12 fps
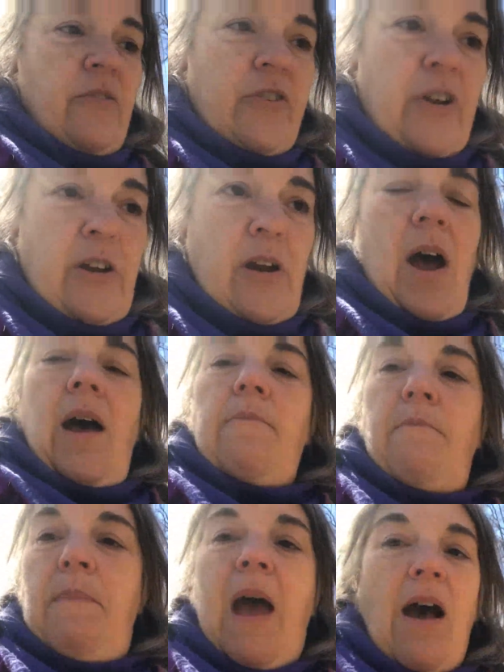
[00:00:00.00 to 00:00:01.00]
to
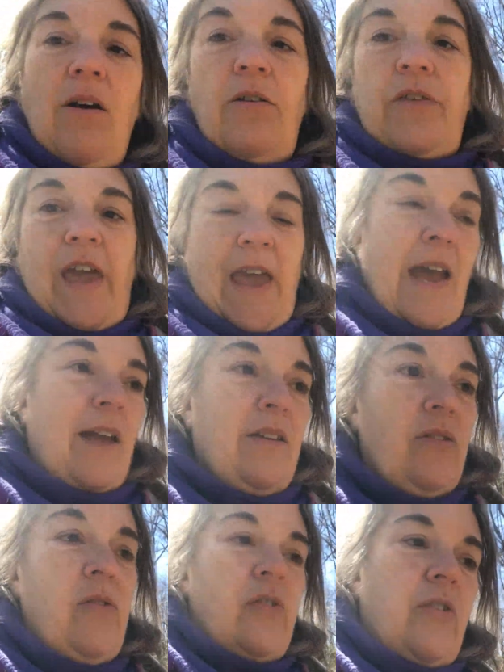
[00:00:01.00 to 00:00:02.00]
not mouth
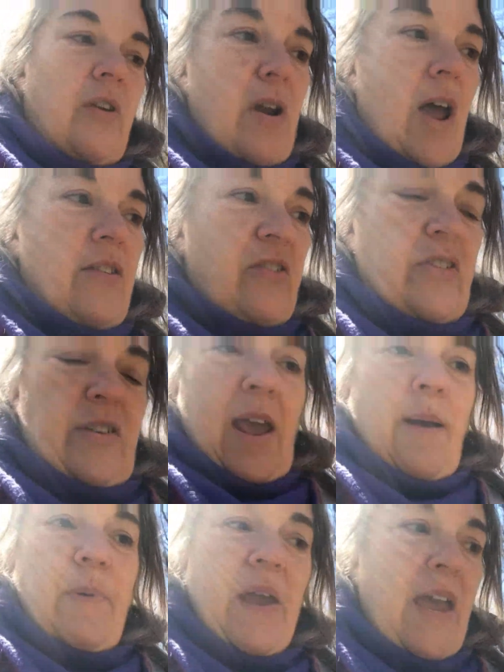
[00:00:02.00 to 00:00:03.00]
hands and not
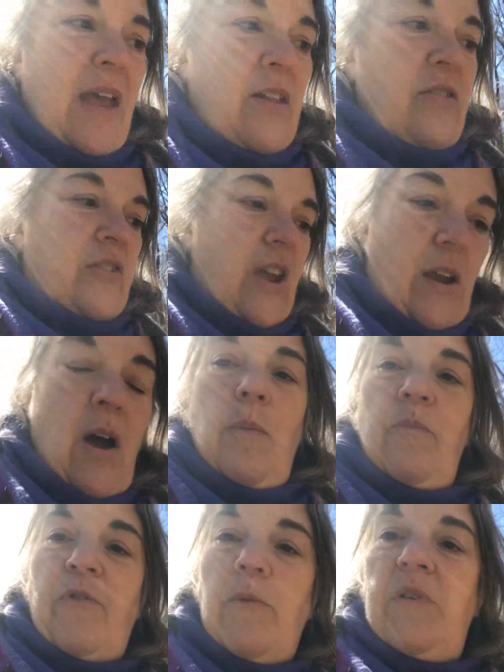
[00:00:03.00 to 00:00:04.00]
snap at hands that
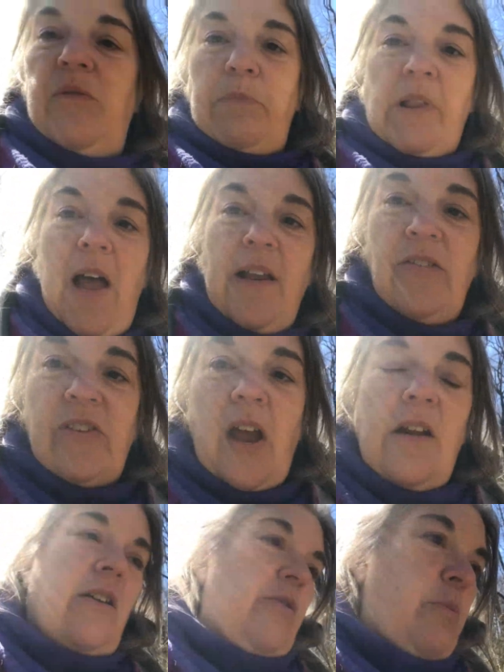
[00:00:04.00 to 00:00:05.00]
come from his blind
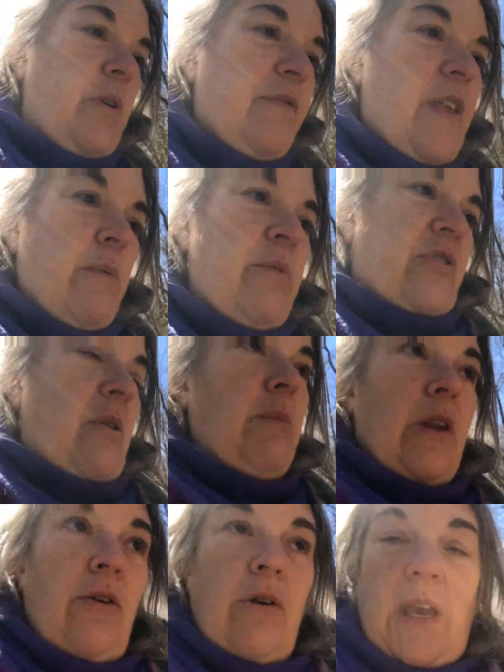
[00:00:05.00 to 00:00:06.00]
side, because what if that was
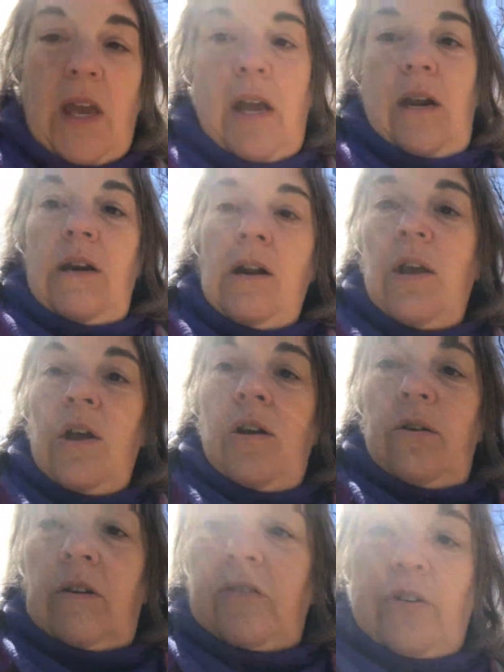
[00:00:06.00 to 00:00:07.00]
some little kid
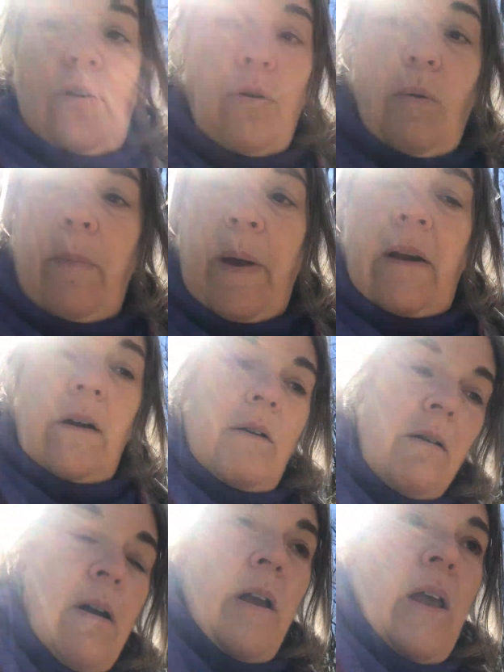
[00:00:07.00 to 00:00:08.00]
who doesn't know better?